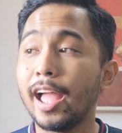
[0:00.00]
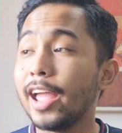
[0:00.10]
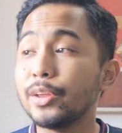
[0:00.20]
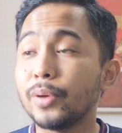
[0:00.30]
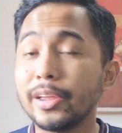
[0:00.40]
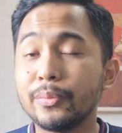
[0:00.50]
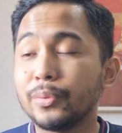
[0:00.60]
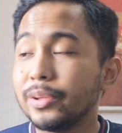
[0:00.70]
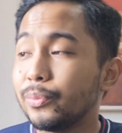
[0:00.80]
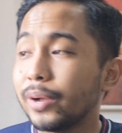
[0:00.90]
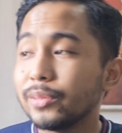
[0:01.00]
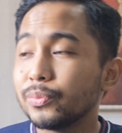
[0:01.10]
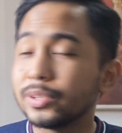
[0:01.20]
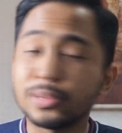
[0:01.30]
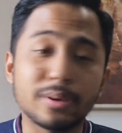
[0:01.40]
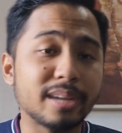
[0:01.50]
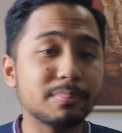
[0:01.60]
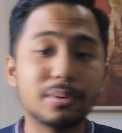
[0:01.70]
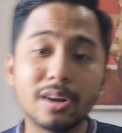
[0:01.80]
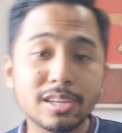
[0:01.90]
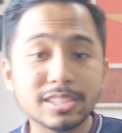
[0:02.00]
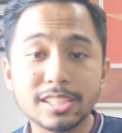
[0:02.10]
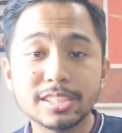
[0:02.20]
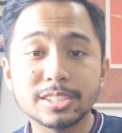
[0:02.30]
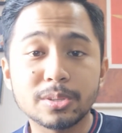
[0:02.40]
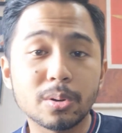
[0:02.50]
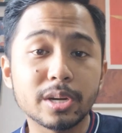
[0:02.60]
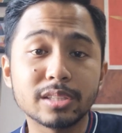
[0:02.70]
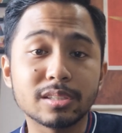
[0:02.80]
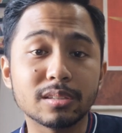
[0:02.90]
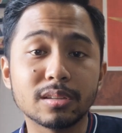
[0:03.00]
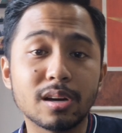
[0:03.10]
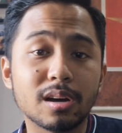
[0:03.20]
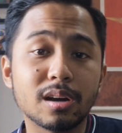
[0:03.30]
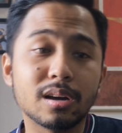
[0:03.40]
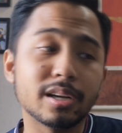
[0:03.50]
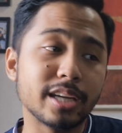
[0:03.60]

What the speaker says: Anyway, we went with the right process according to the law,